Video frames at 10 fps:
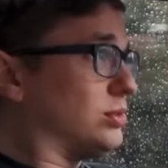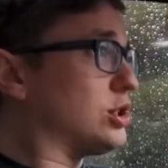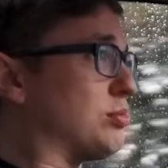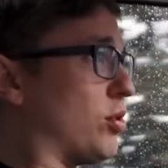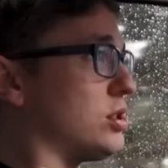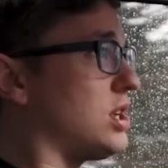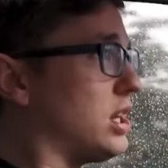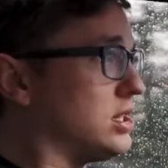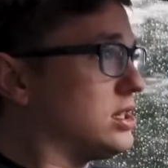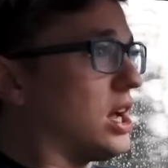the sports
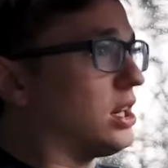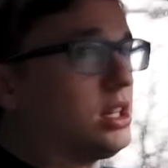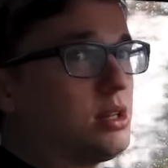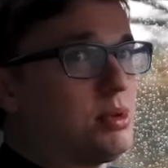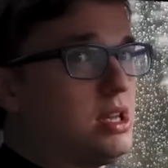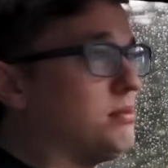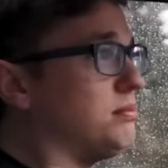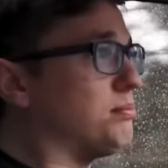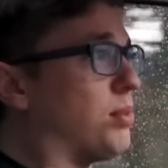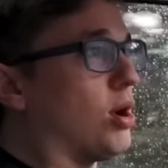setting's not gonna be
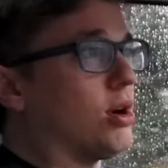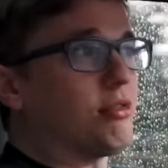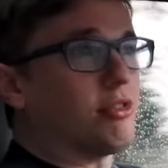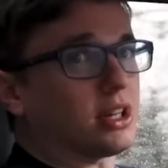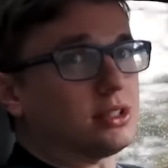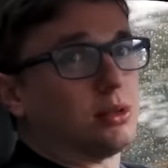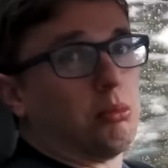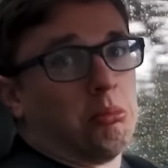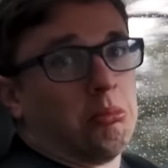perfect.